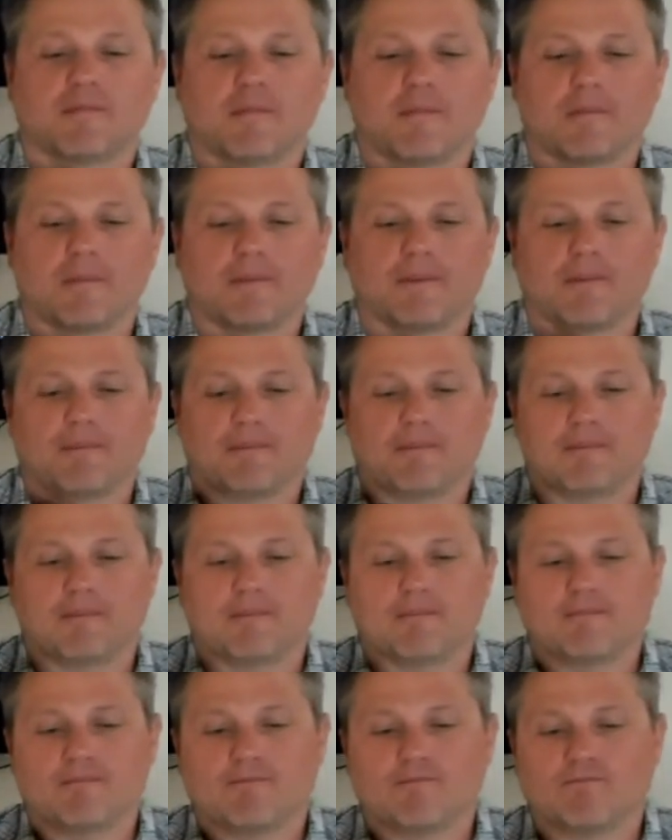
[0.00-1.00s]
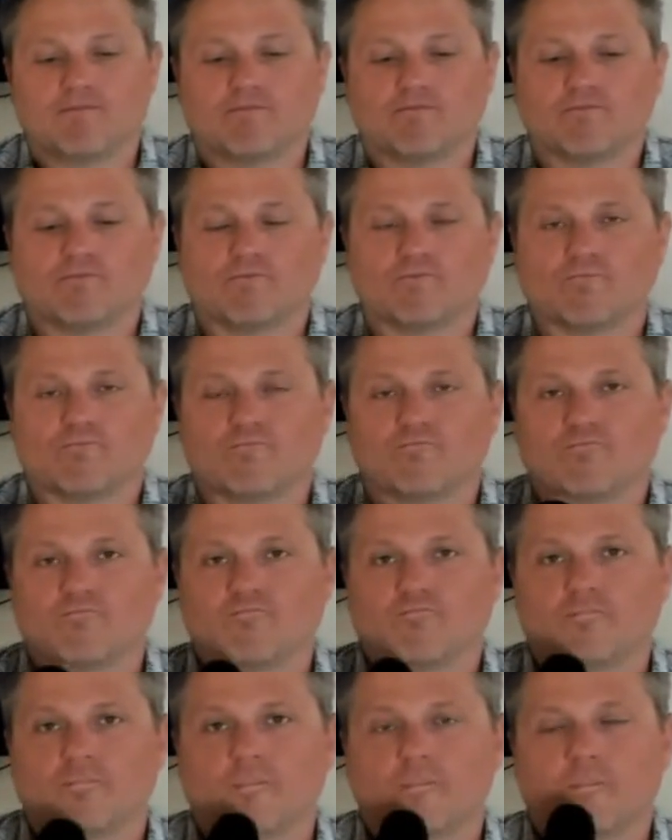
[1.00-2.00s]

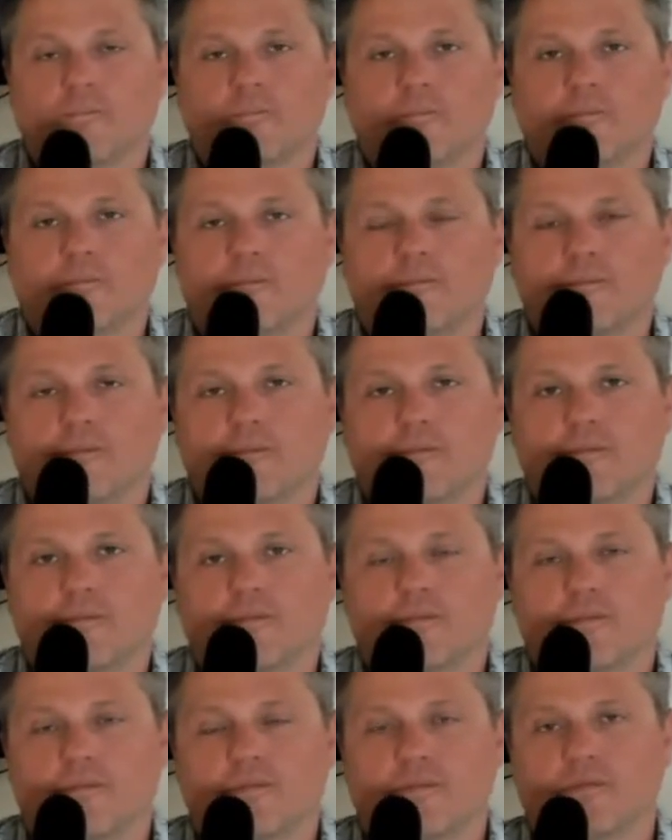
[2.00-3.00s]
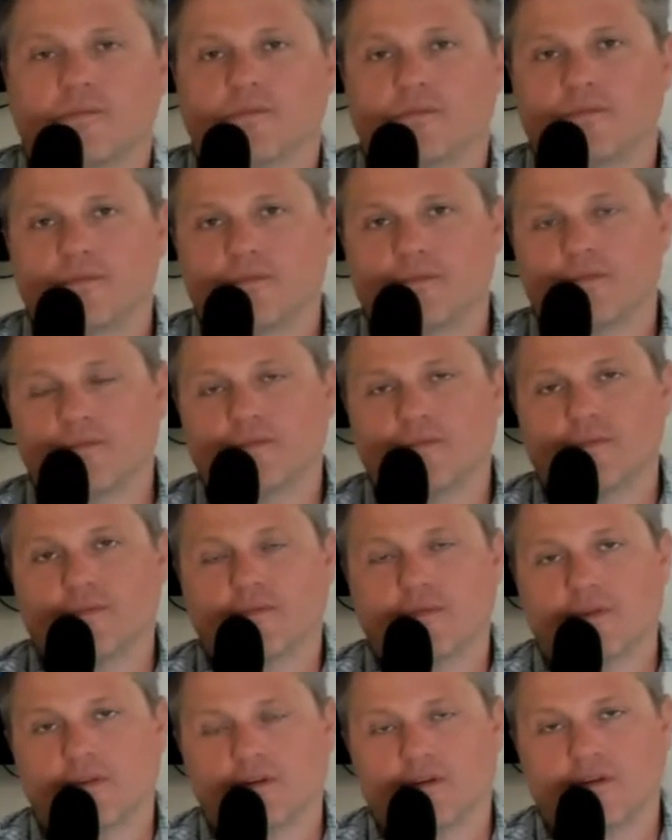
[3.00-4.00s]

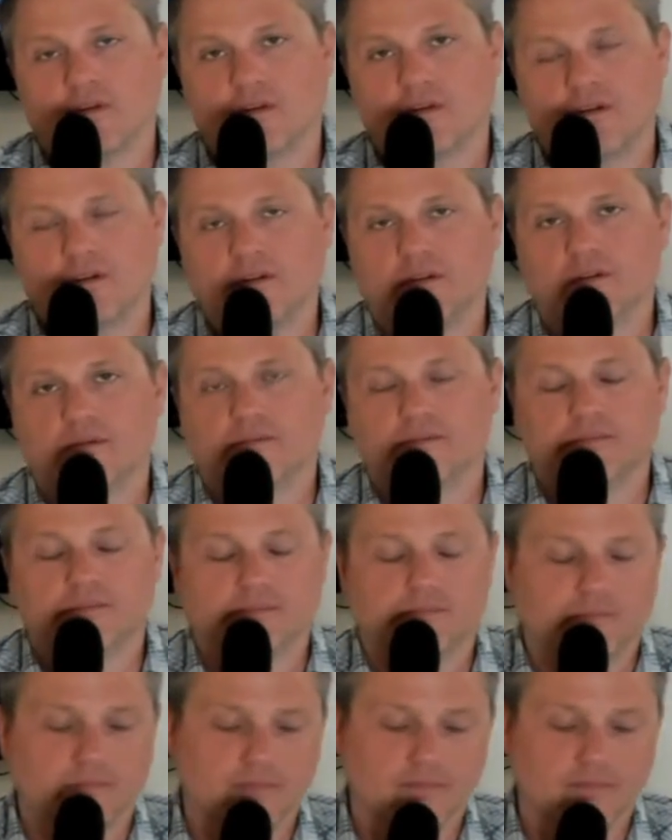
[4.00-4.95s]
(not speaking)